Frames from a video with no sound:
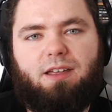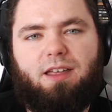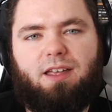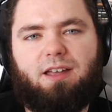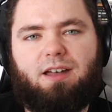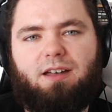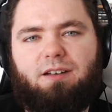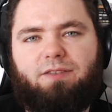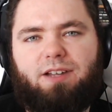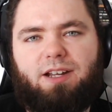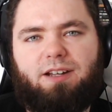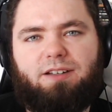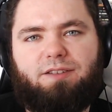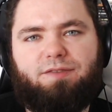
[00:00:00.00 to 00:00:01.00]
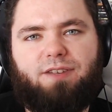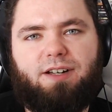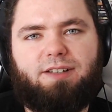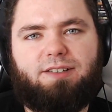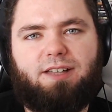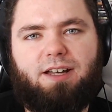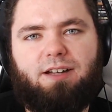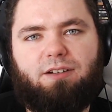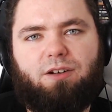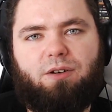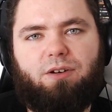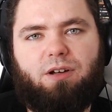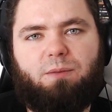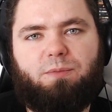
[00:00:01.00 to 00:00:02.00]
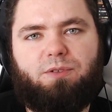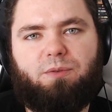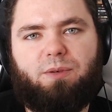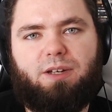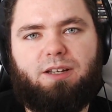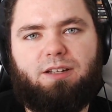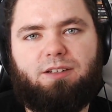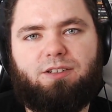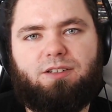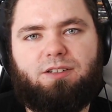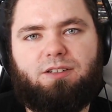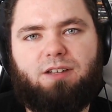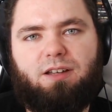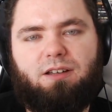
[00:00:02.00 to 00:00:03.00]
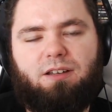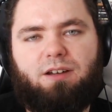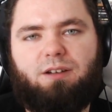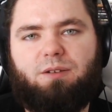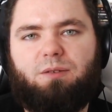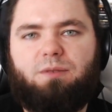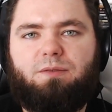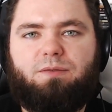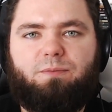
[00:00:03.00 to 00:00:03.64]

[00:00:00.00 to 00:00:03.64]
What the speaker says: he kind of needed to fix that, own up to it, and just, you know,